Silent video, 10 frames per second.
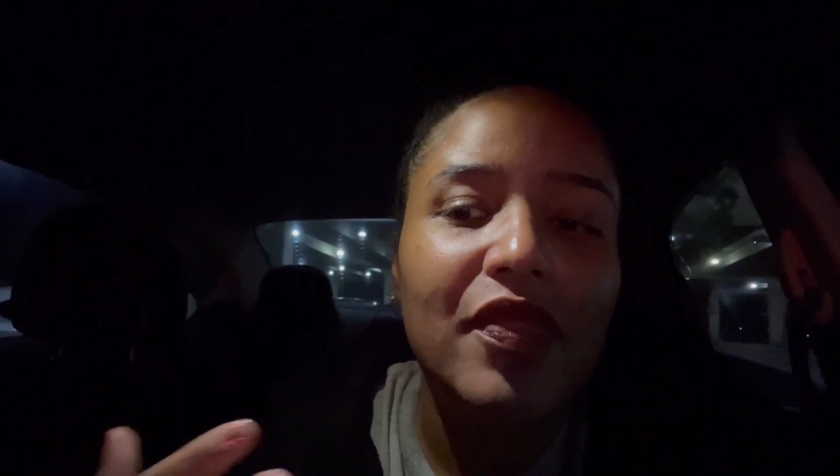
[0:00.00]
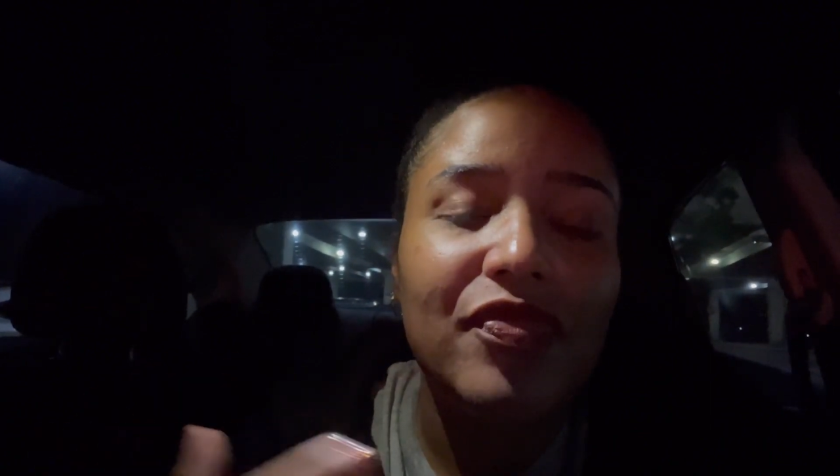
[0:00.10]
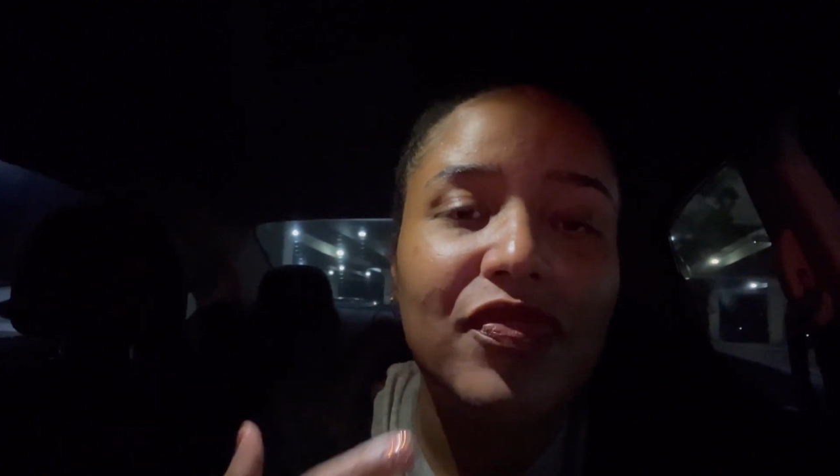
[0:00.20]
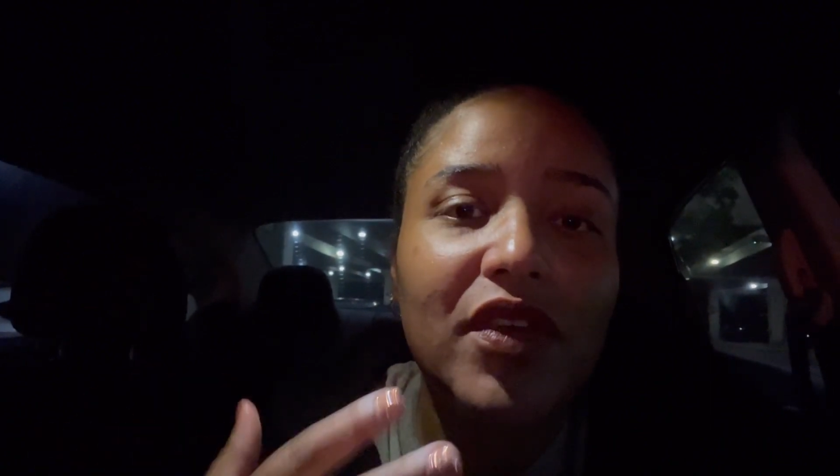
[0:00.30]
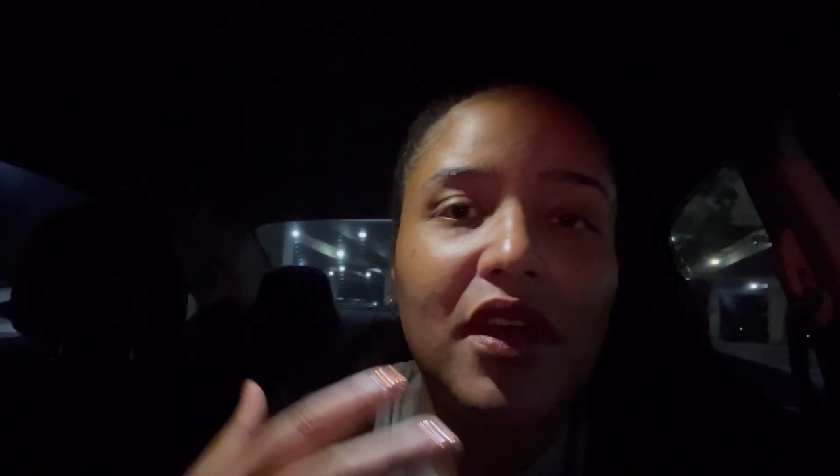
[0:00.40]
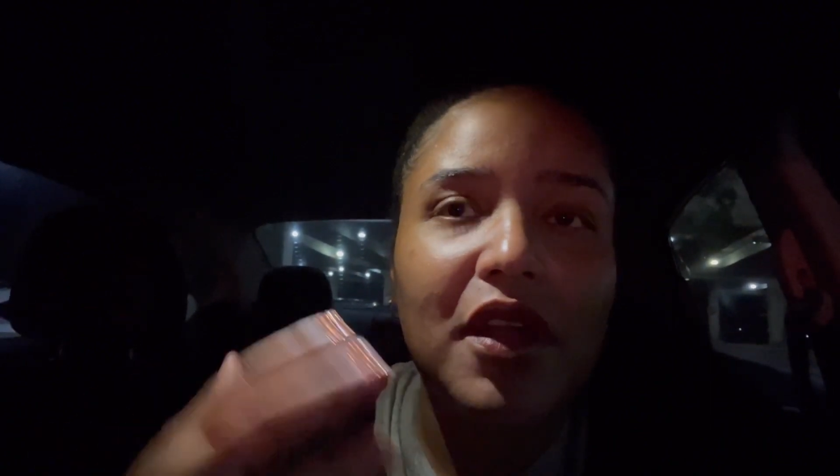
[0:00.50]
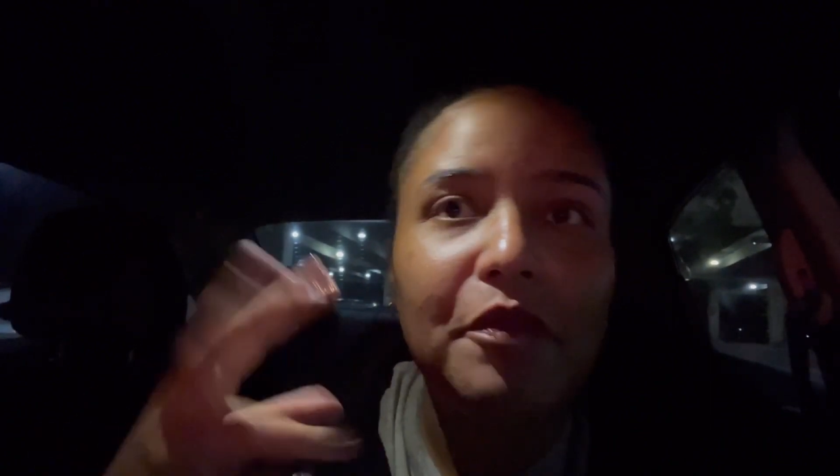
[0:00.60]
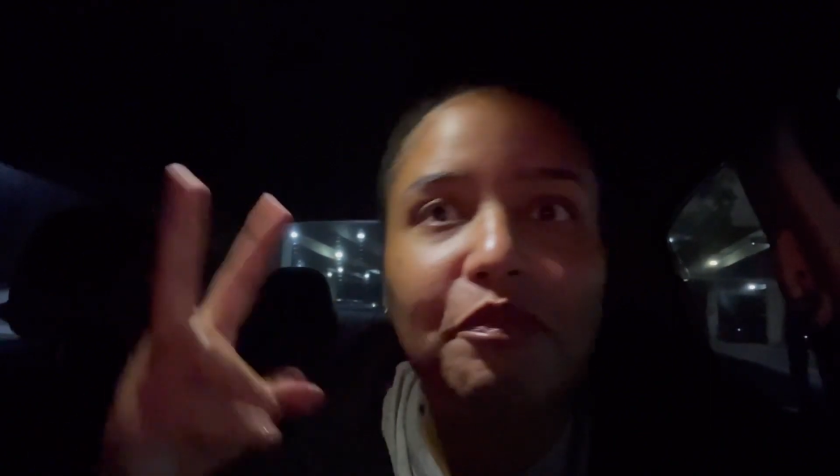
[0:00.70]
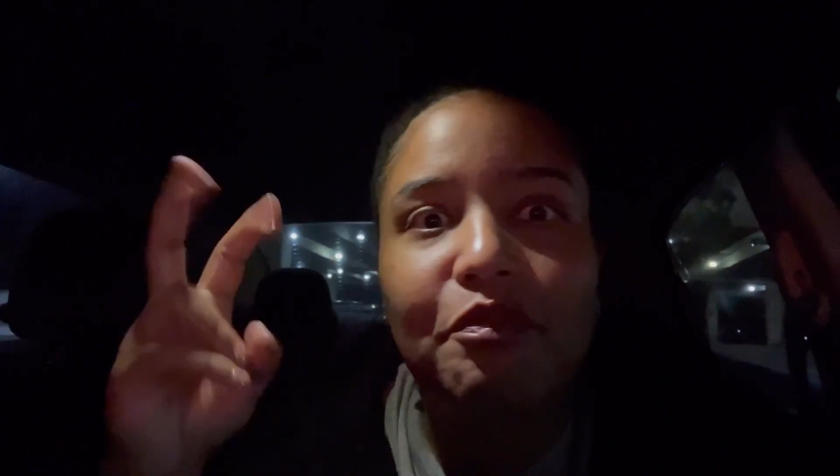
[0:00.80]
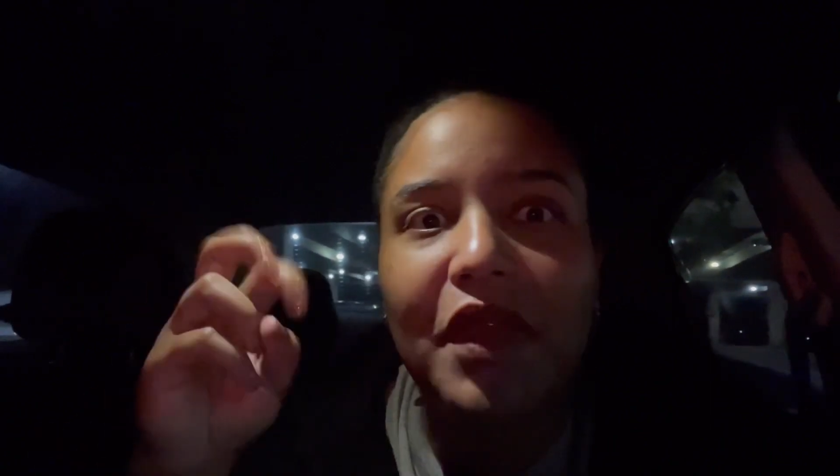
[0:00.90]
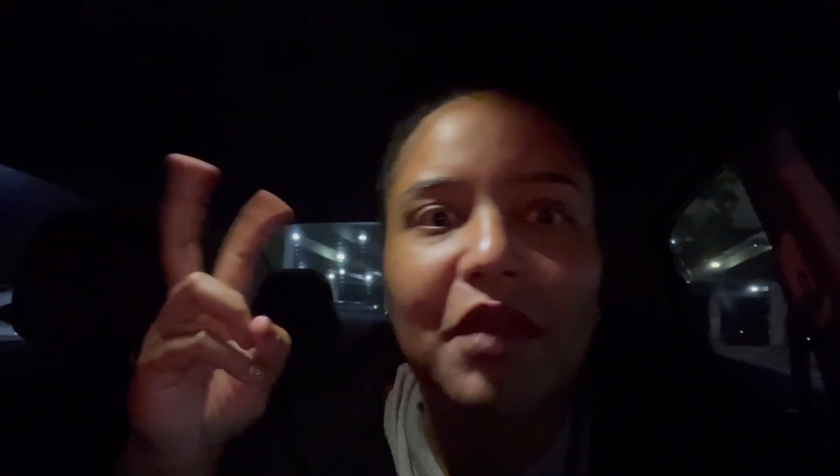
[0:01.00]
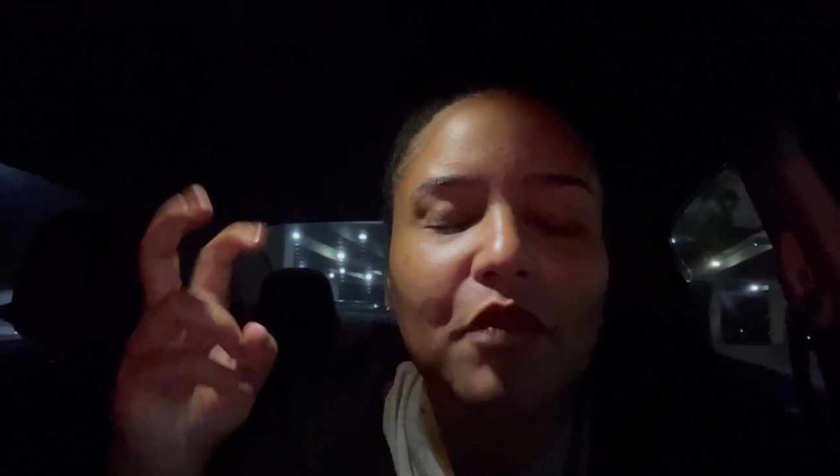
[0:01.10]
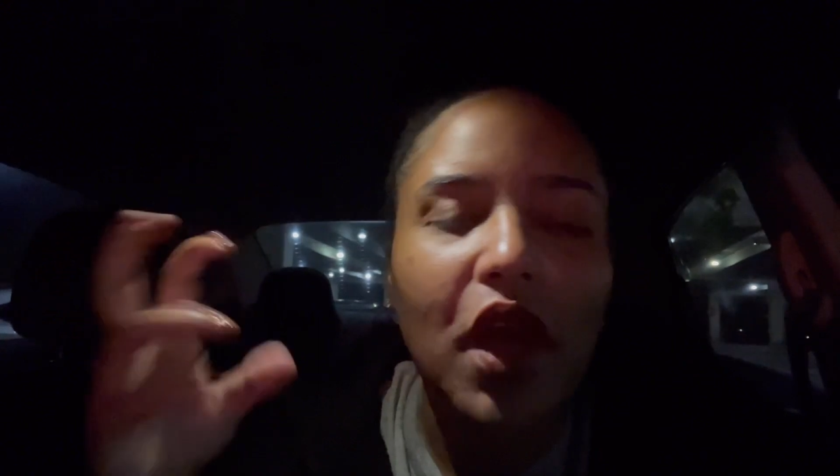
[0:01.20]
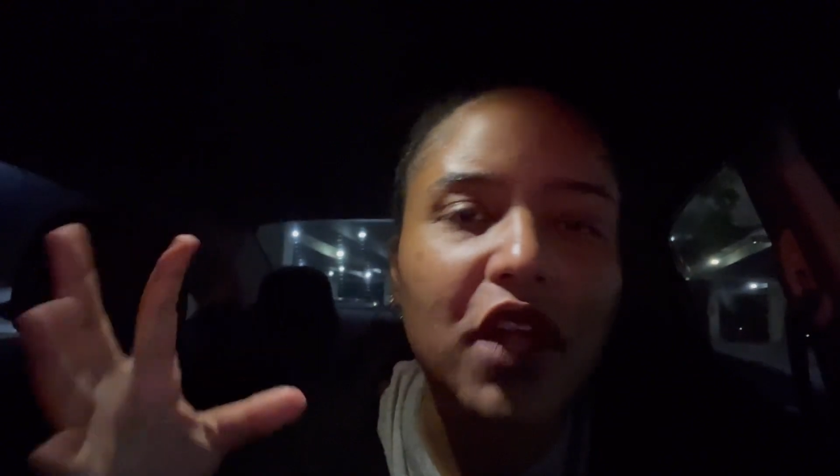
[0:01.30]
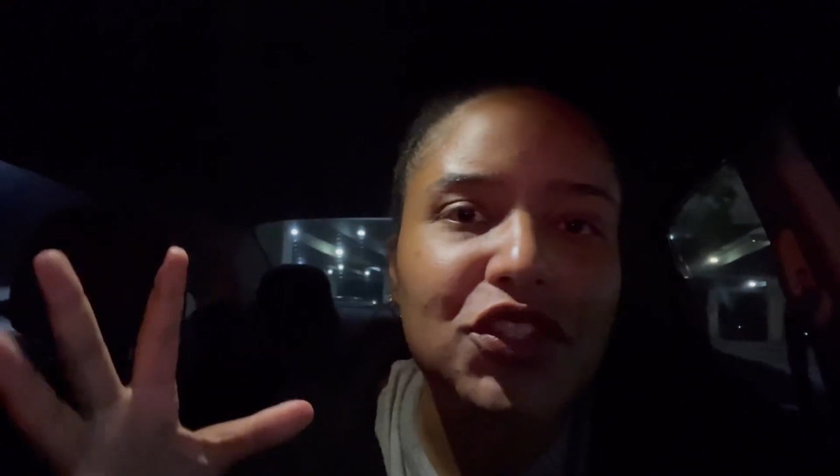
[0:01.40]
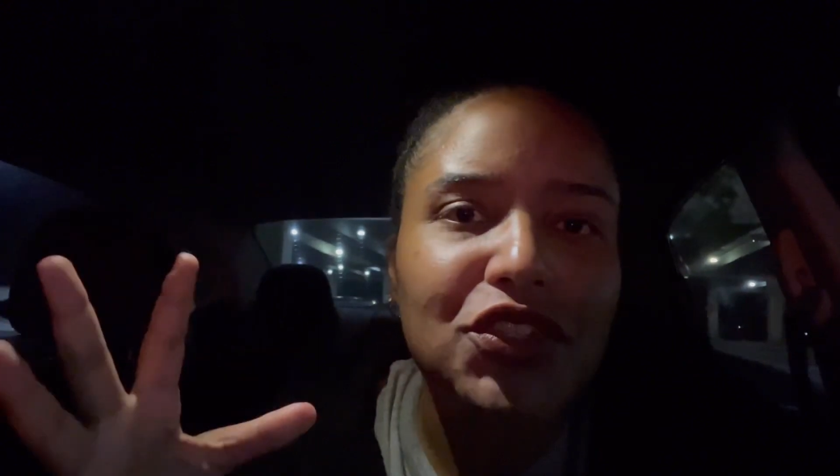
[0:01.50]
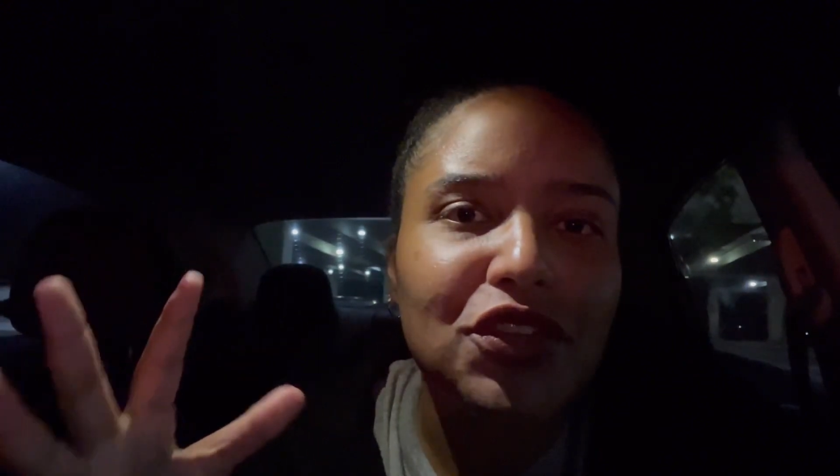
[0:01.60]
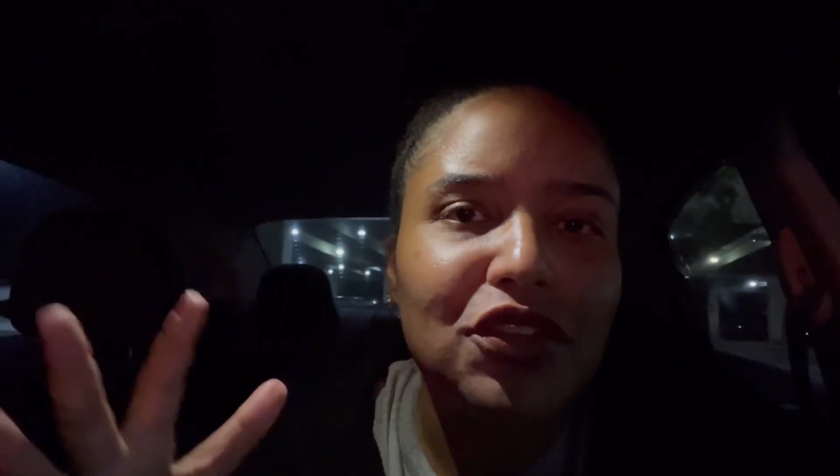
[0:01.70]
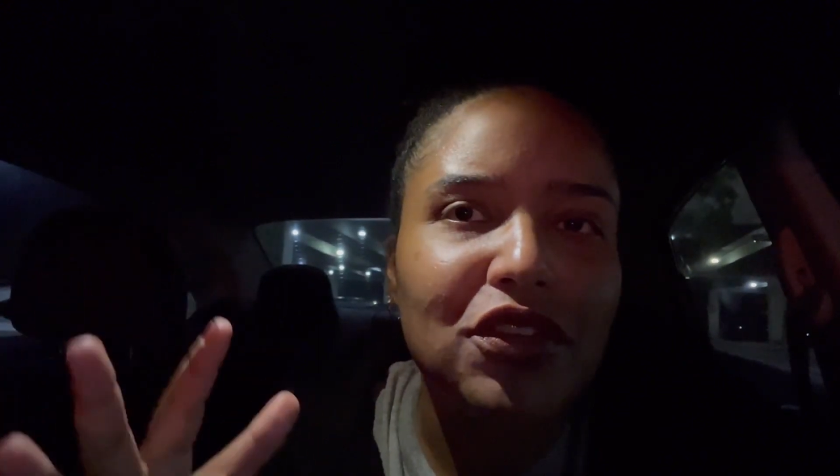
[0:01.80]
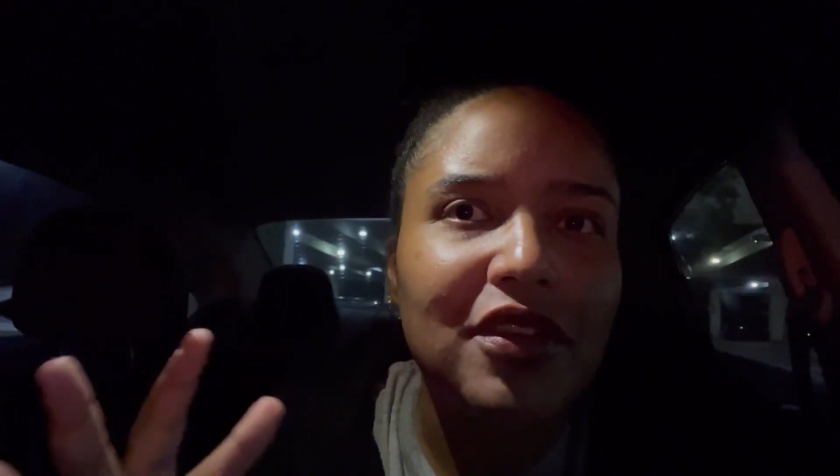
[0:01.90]
the big
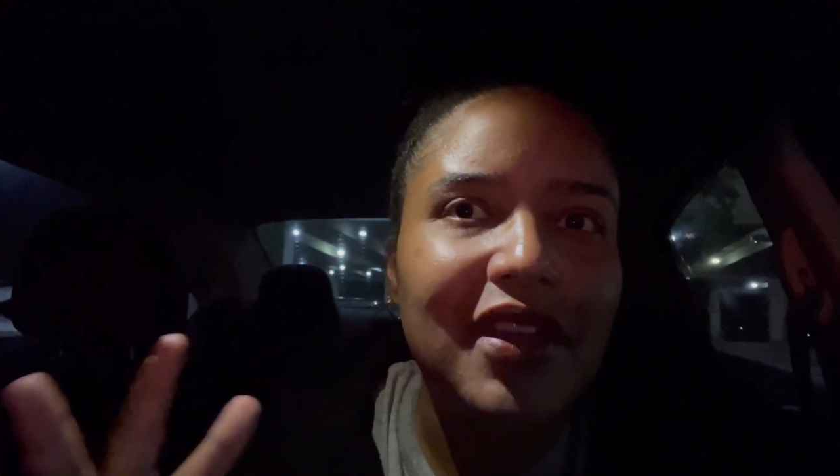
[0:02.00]
monster